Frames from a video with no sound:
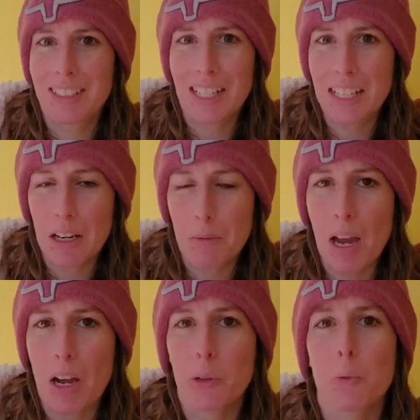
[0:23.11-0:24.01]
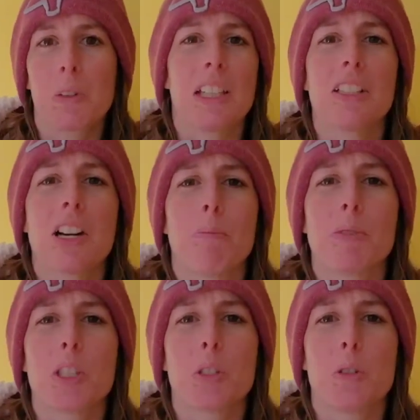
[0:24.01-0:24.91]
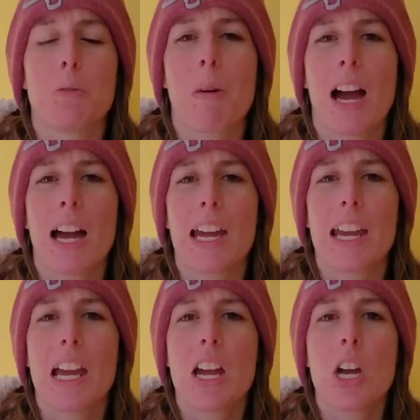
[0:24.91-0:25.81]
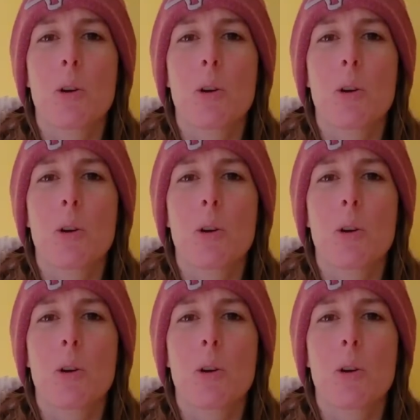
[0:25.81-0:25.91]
thinking about when it comes to my